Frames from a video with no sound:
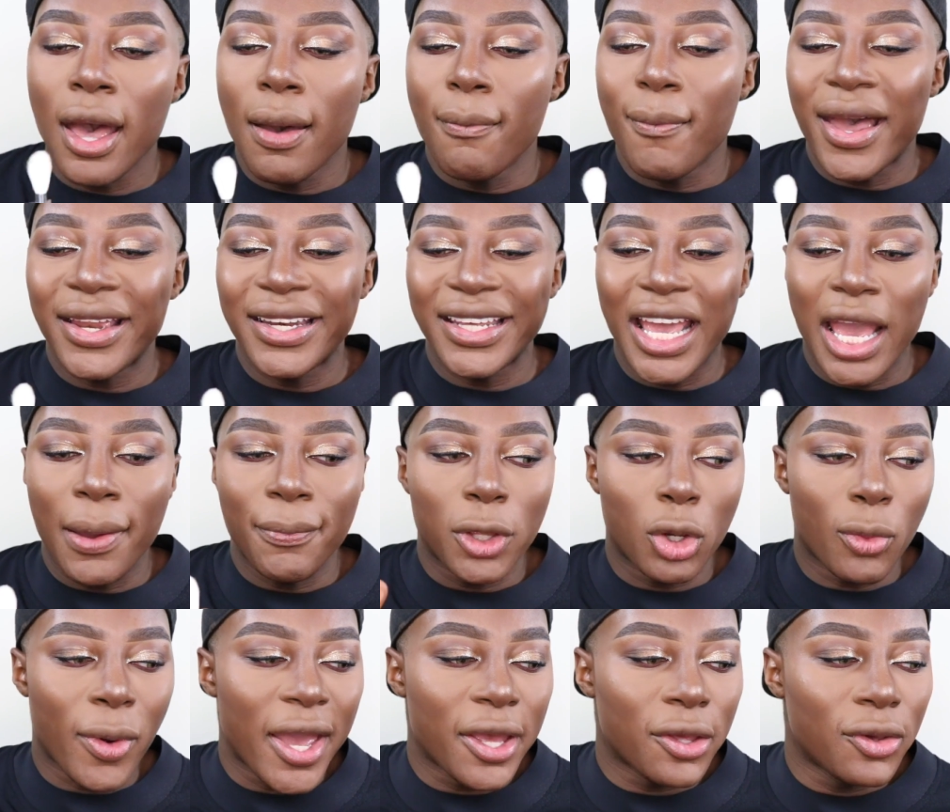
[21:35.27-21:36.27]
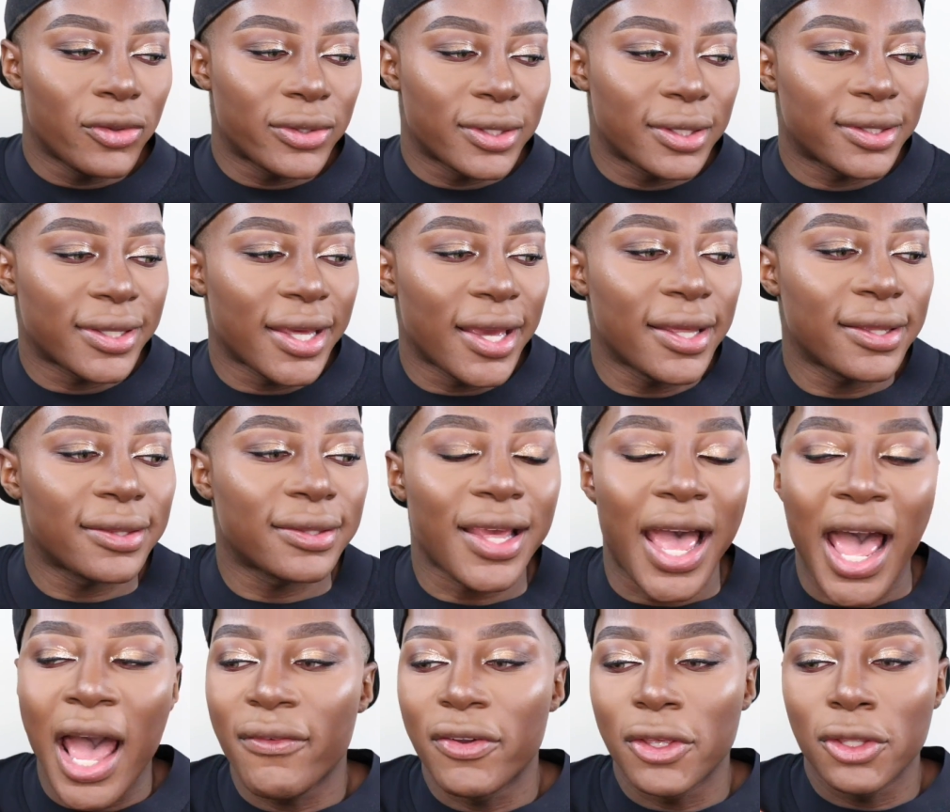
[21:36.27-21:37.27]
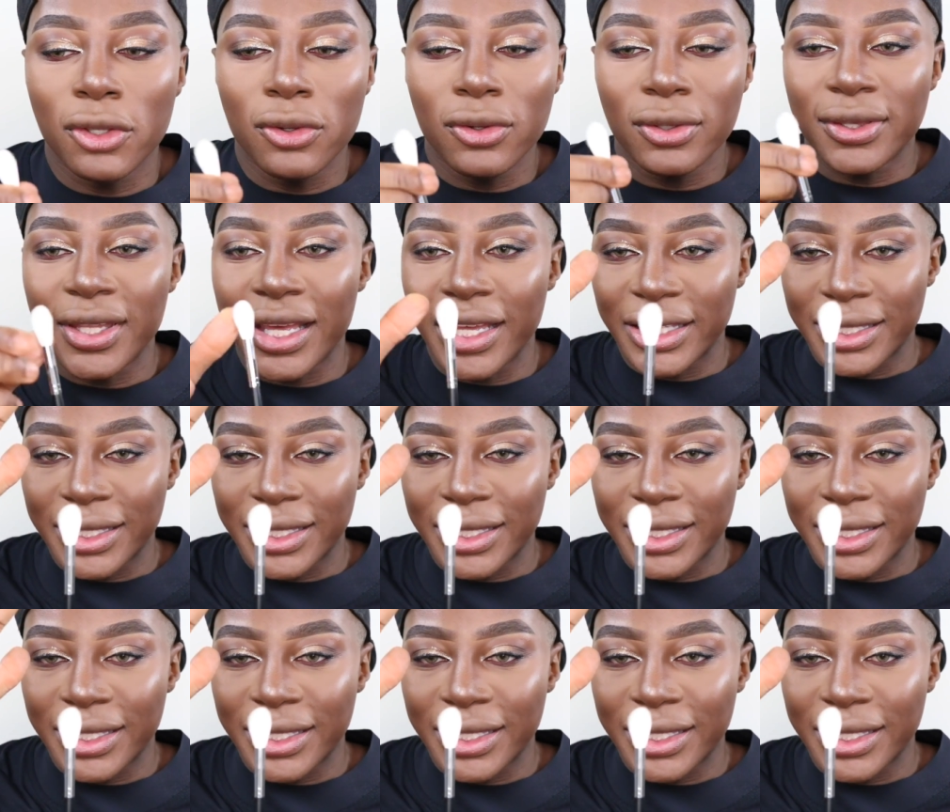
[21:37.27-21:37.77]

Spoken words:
Manny MUA uses this. I haven't used it.